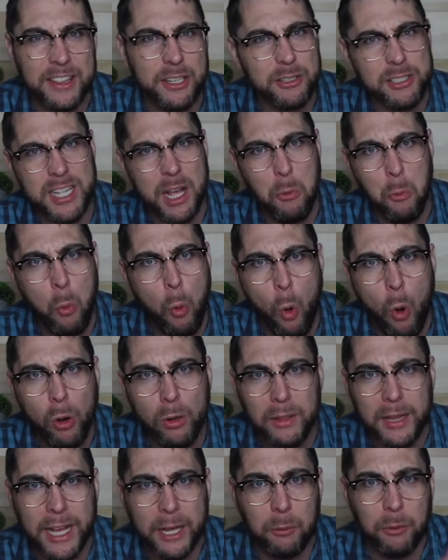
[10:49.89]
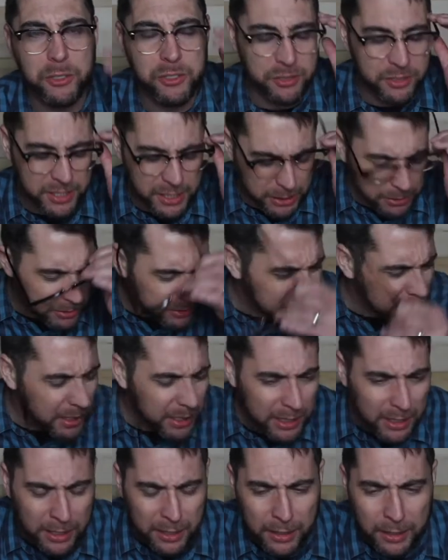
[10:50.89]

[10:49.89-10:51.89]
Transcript: There's that war language. Seriously?